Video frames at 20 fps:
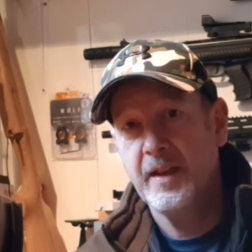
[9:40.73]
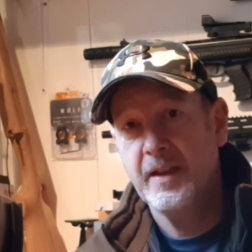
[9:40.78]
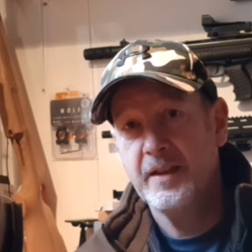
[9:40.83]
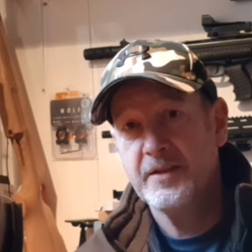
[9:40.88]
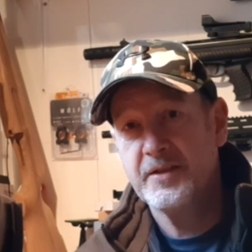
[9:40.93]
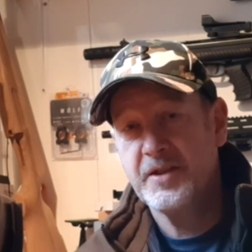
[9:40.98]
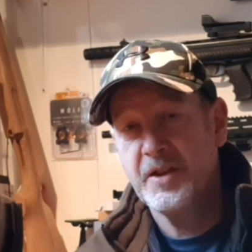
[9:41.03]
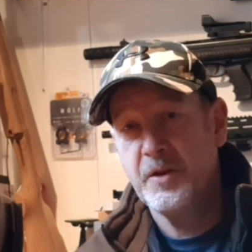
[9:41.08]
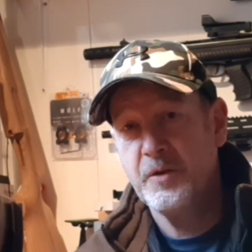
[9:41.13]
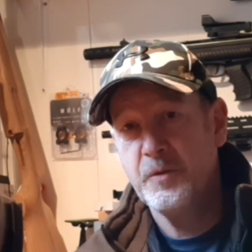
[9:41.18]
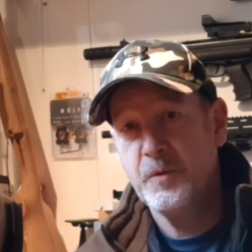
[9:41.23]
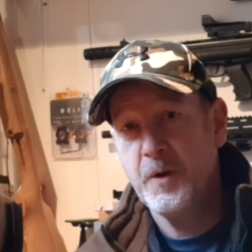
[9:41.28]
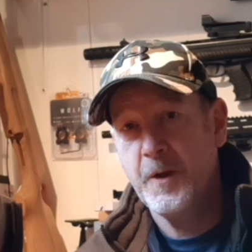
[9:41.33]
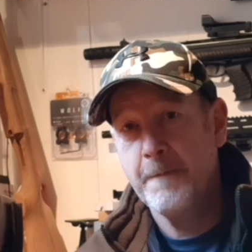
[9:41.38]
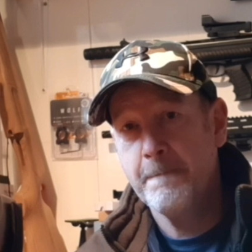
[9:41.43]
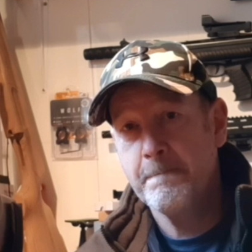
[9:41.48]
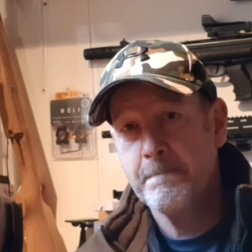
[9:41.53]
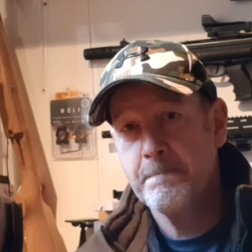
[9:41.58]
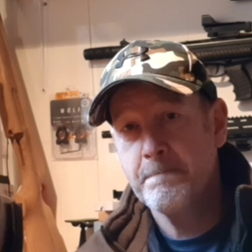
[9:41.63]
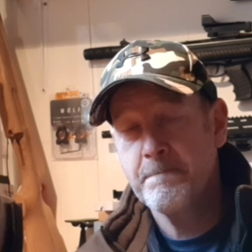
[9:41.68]
So
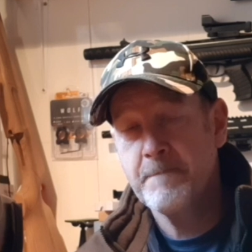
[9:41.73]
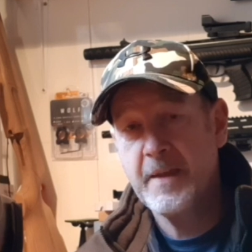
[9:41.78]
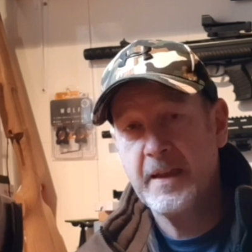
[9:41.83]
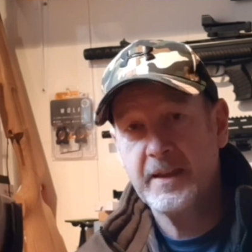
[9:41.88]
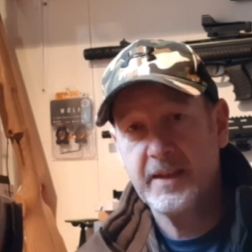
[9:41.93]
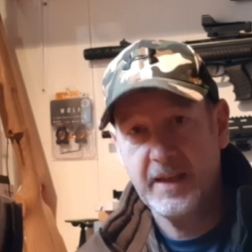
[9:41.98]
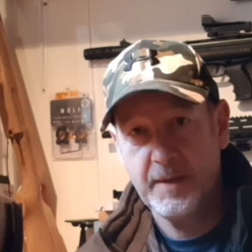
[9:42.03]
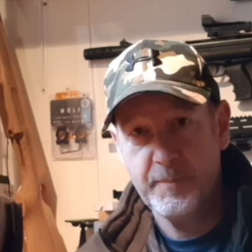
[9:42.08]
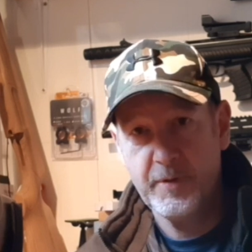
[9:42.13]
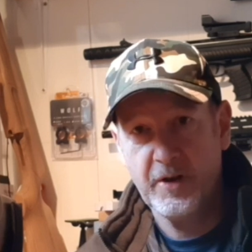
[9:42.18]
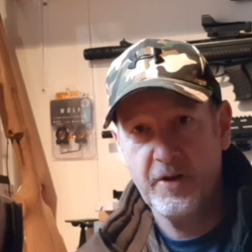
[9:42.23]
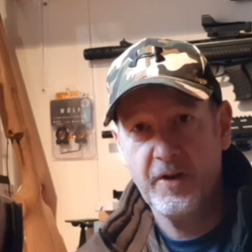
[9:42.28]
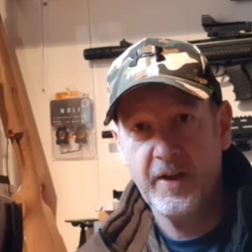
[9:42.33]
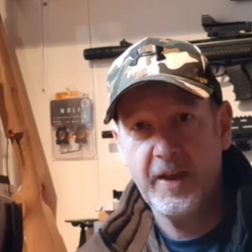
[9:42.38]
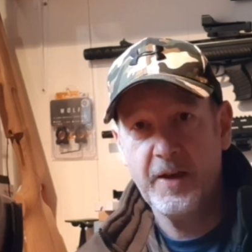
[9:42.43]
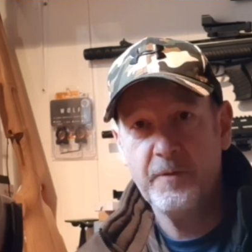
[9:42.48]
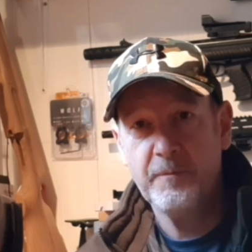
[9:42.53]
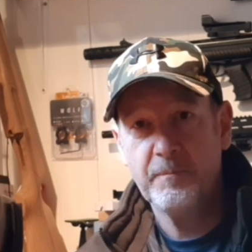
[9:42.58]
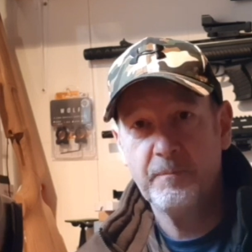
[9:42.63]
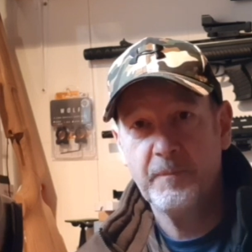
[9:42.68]
keep an eye
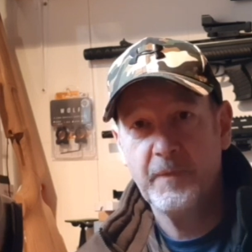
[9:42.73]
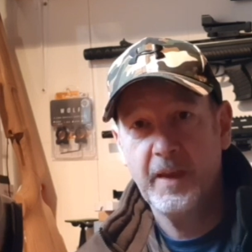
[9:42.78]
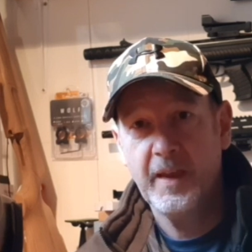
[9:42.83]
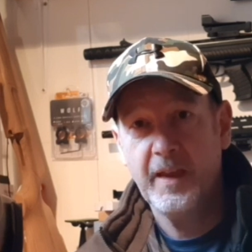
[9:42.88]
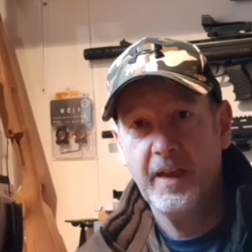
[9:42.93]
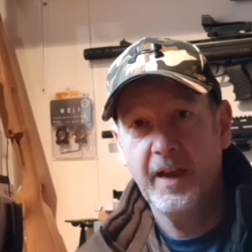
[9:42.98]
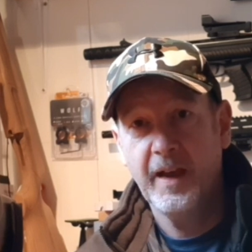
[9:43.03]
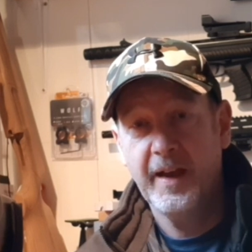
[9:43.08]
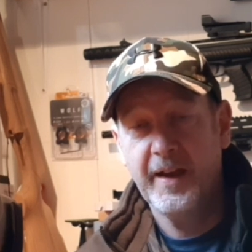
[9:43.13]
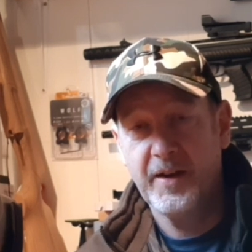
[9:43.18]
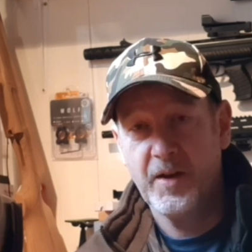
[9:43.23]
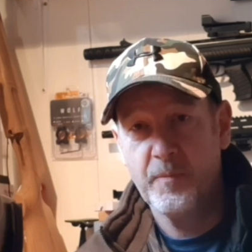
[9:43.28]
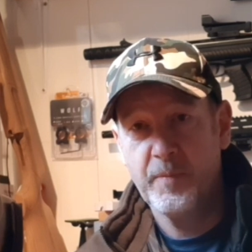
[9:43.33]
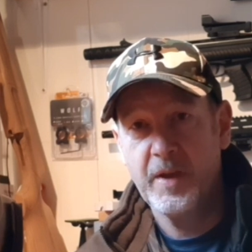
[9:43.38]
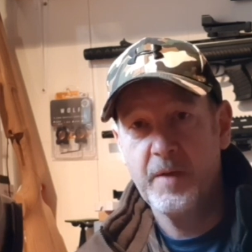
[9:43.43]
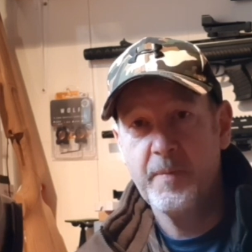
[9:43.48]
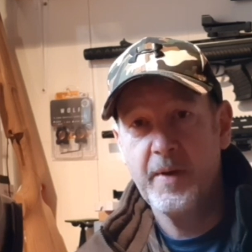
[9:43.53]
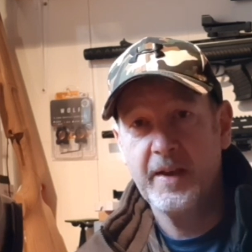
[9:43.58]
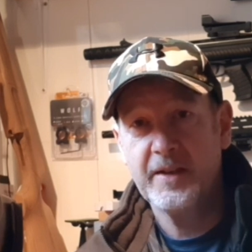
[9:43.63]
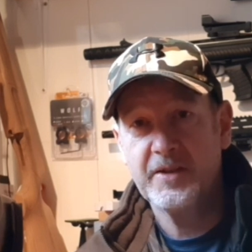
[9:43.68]
out, and I'll be
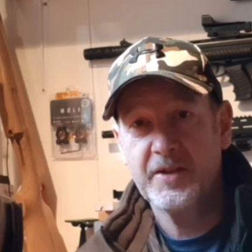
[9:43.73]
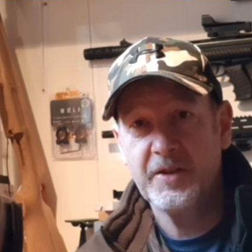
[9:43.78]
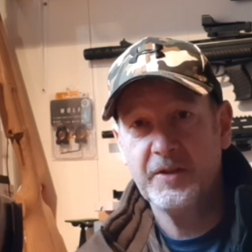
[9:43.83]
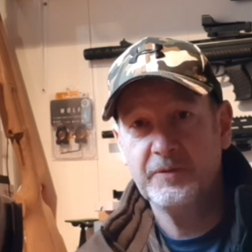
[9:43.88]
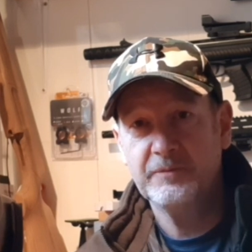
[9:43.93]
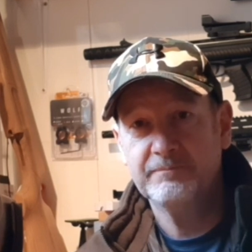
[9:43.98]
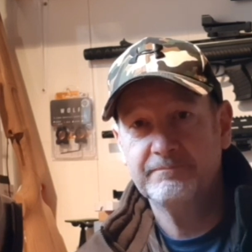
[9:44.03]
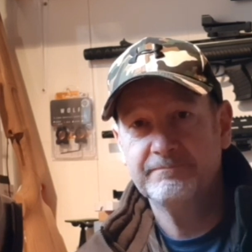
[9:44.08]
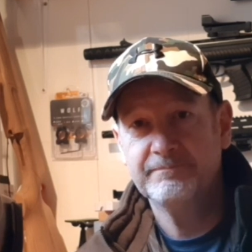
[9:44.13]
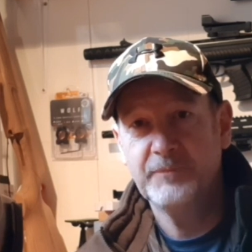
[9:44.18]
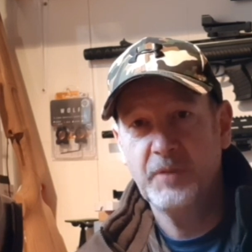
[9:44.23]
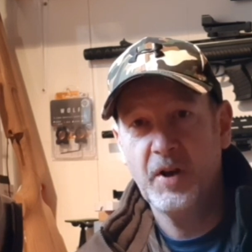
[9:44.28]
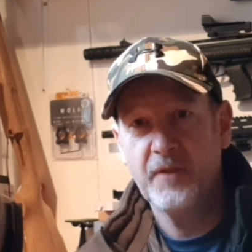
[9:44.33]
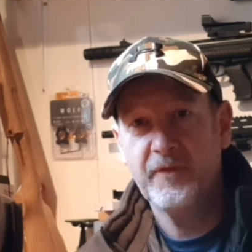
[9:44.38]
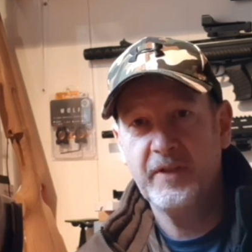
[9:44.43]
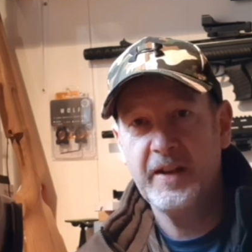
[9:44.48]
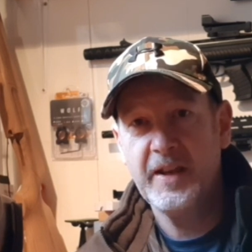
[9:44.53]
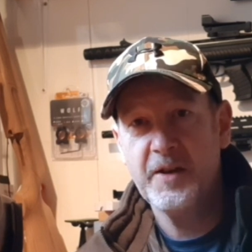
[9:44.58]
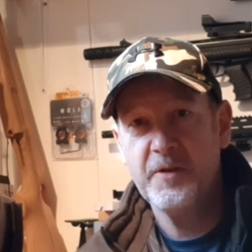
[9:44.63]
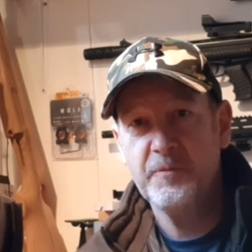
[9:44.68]
back soon. Bye for
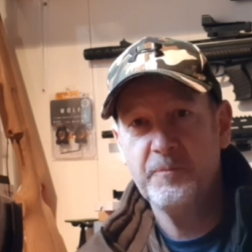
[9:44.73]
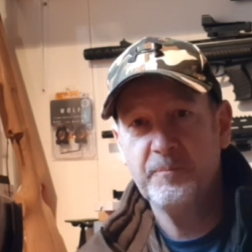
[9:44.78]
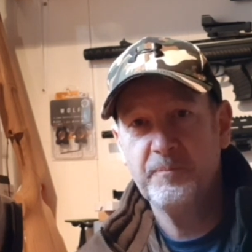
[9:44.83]
now.